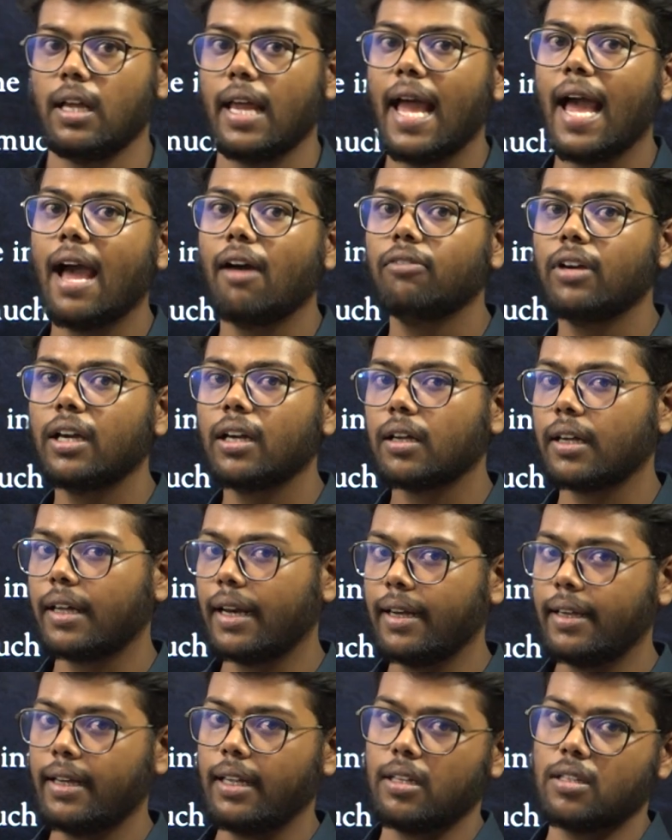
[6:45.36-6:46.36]
have a
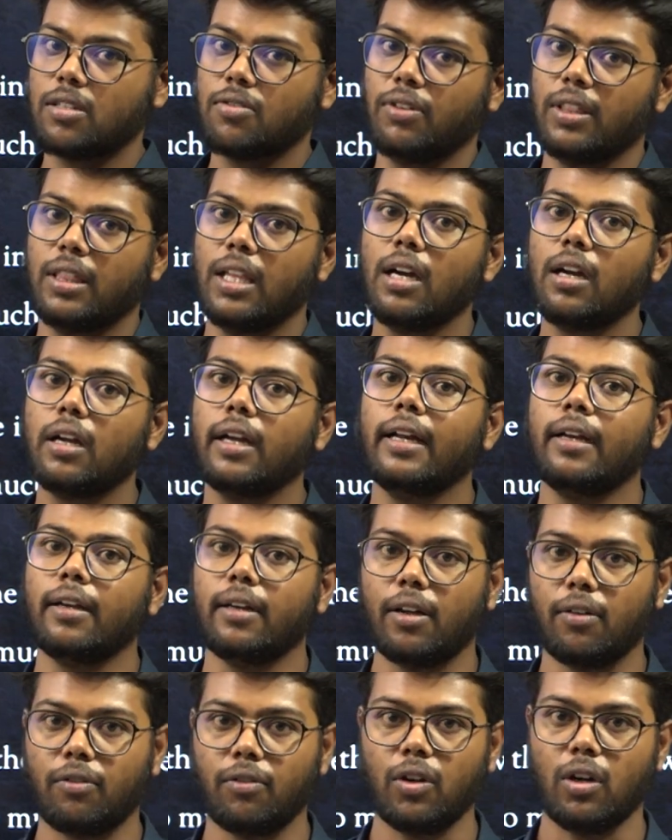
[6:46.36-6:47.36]
greetings with the
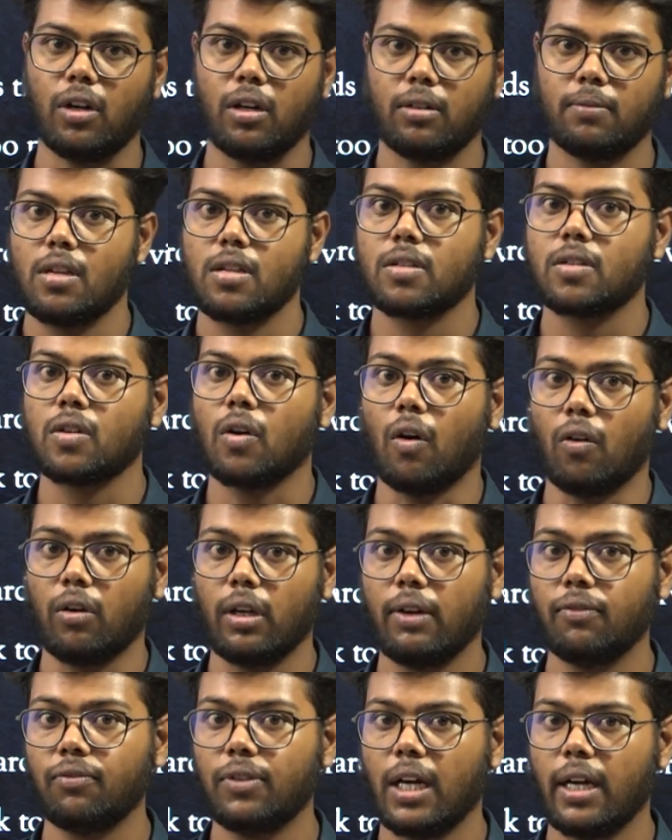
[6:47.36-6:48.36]
interviewer. So
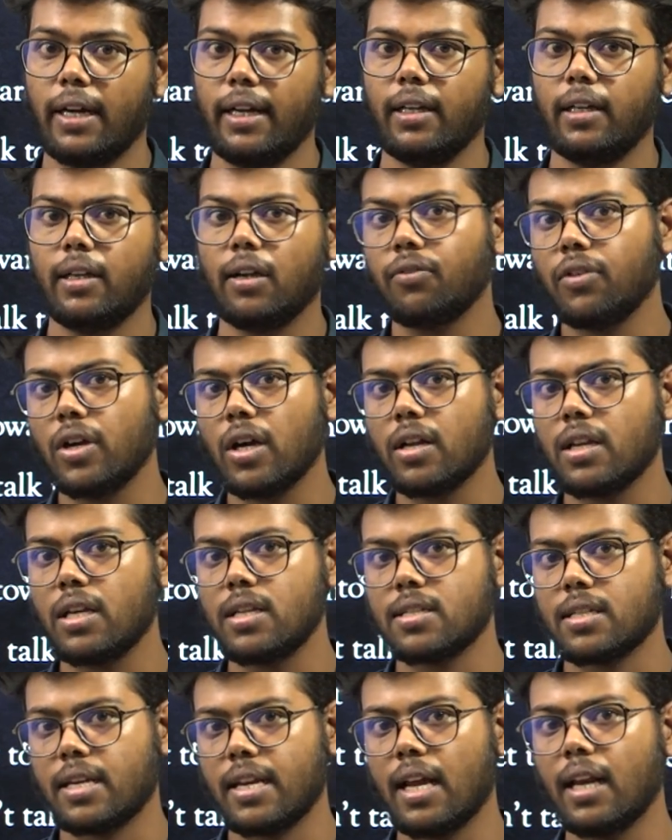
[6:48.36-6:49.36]
if the interviewer
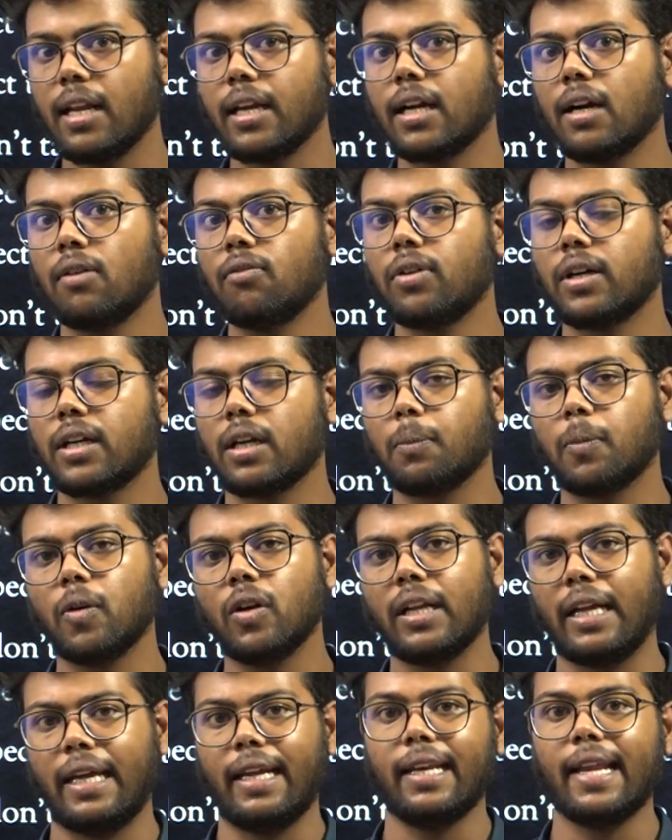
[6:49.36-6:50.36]
is really comfortable
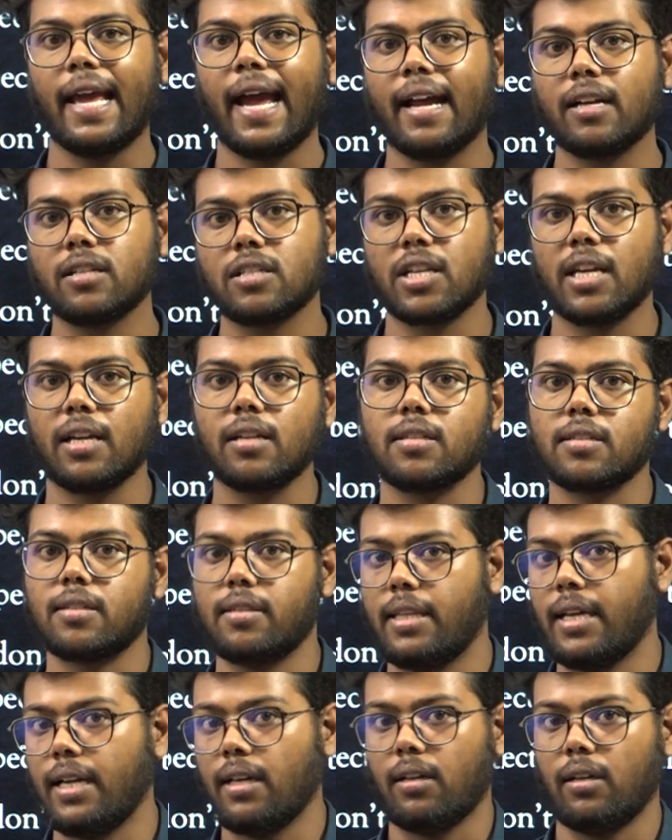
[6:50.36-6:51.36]
in handshakes,
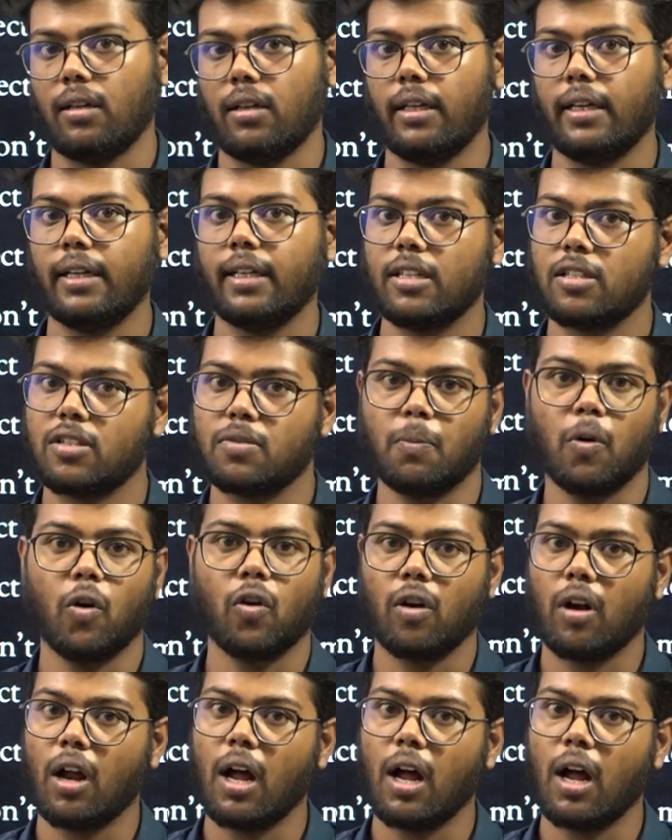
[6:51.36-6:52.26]
then it is more